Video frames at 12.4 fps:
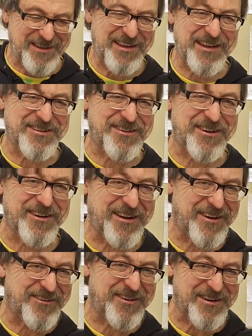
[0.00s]
Had dog
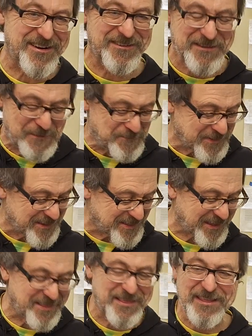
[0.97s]
hair on it.
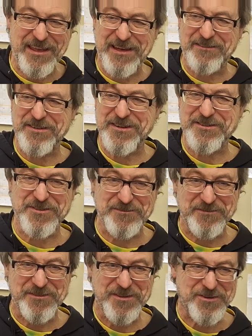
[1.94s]
They have
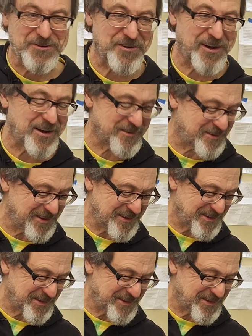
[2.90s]
two dogs.